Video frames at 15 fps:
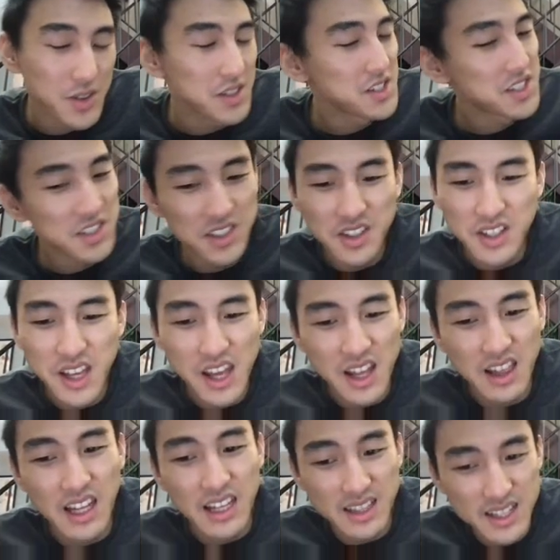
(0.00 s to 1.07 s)
can still get,
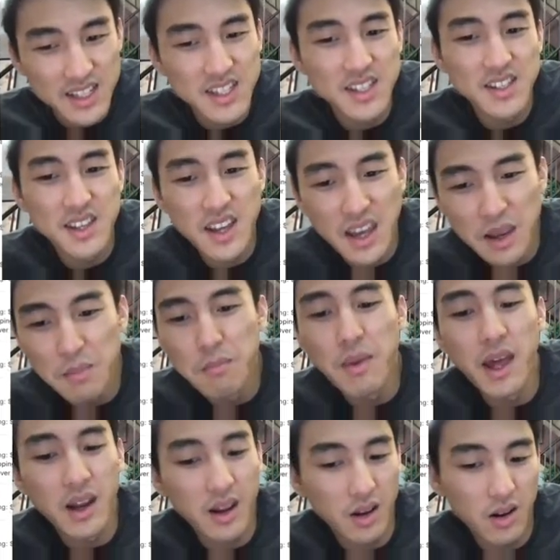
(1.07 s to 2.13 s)
like, this is a
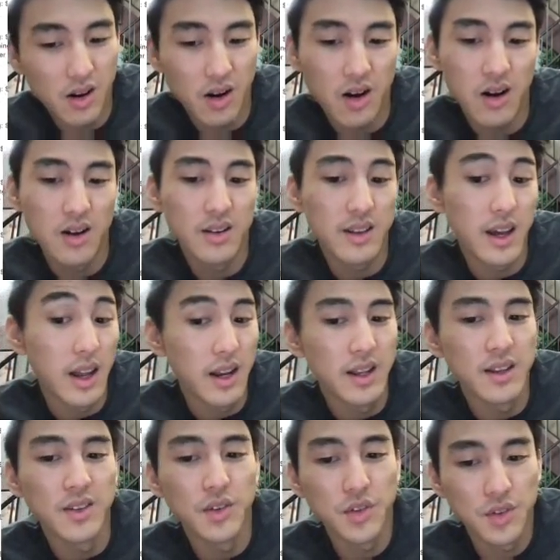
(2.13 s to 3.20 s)
meta card that
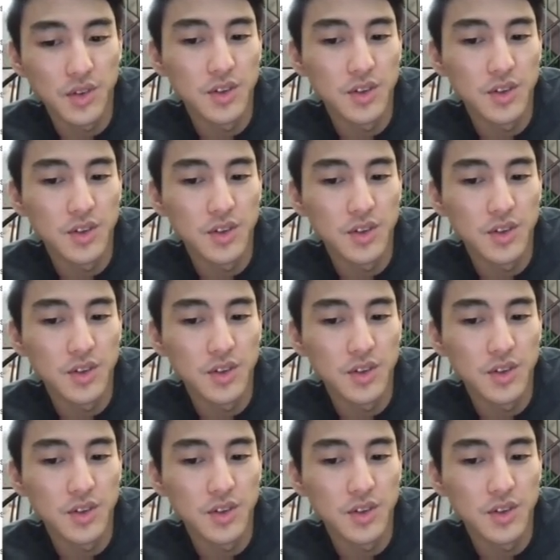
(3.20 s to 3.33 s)
is